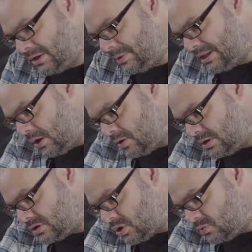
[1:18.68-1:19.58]
a little bit low,
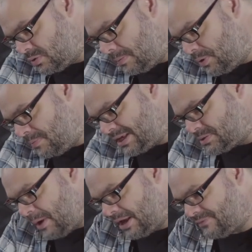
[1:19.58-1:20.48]
uh, so put a big
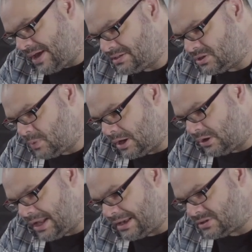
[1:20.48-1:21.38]
smiley face as well
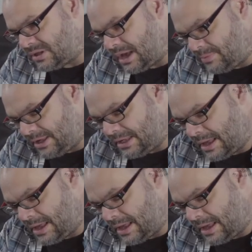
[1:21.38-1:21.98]
on there, so that would be